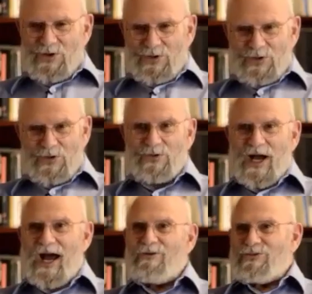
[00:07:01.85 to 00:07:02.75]
who were
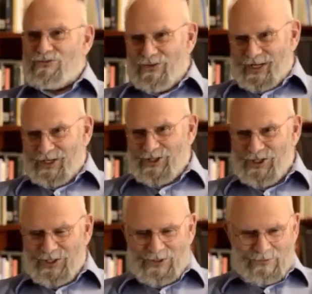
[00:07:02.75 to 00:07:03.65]

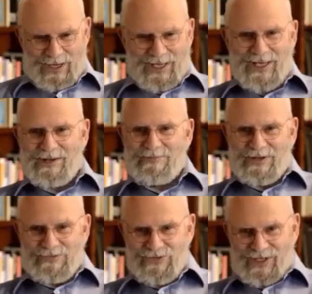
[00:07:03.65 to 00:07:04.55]
outraged at the way he had
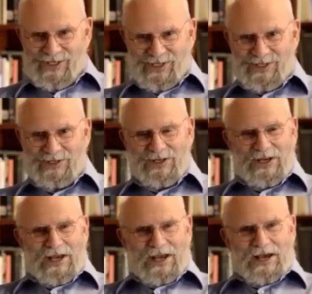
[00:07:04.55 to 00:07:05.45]
been treated.
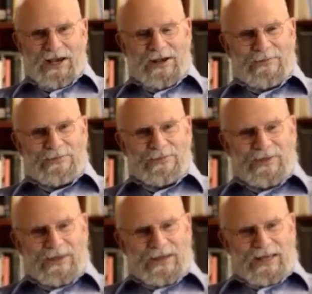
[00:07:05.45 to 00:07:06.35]

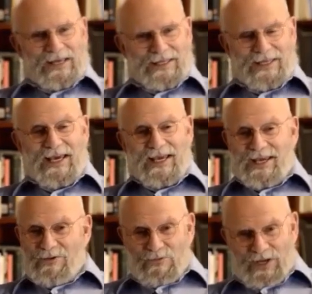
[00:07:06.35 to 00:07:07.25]

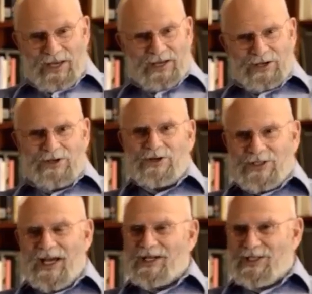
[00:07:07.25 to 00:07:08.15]
We
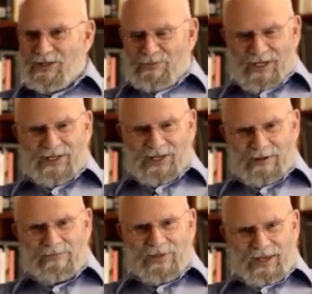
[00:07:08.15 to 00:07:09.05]
contacted the
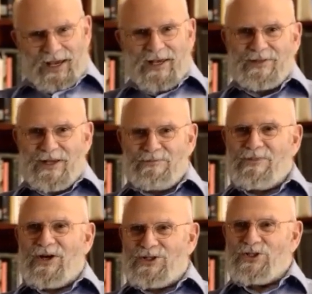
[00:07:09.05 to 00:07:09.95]
media and then
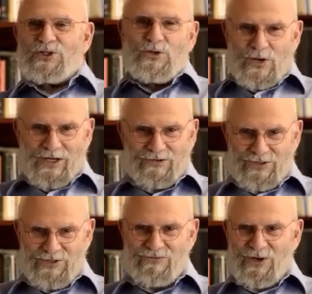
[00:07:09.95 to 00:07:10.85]
marched 200
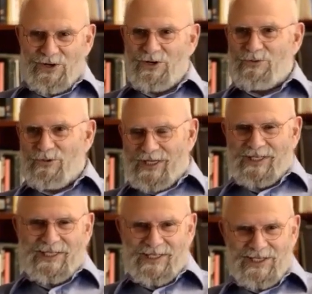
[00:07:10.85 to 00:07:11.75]
strong on
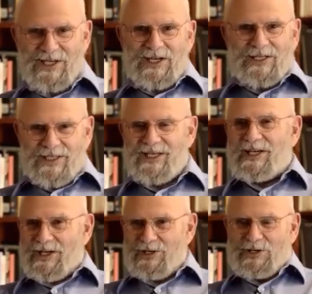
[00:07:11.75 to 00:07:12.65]
Wendy's,
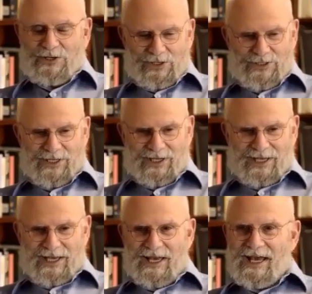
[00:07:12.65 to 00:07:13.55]
ticking and cursing,
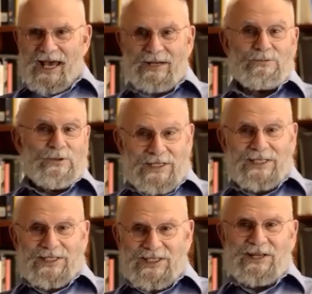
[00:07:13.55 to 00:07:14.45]
and
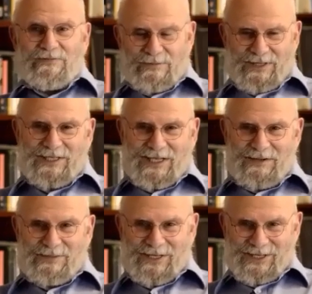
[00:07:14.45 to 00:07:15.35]
Wendy's has never been the
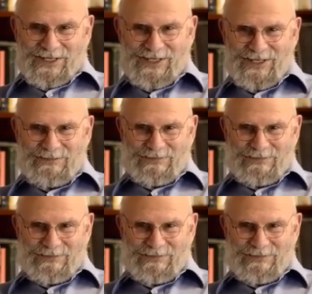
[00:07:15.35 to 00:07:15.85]
same since.